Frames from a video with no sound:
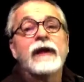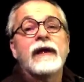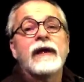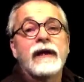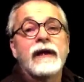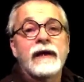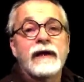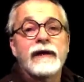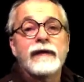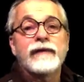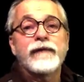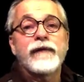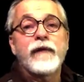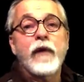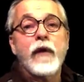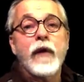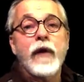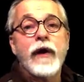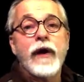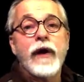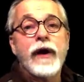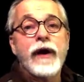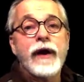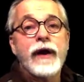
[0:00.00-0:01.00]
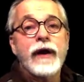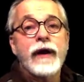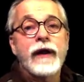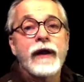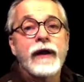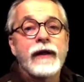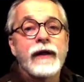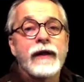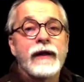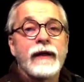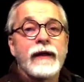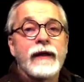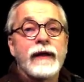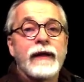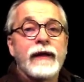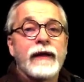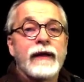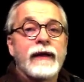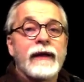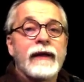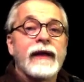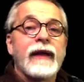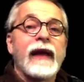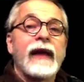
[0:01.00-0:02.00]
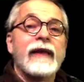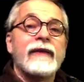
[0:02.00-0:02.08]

4,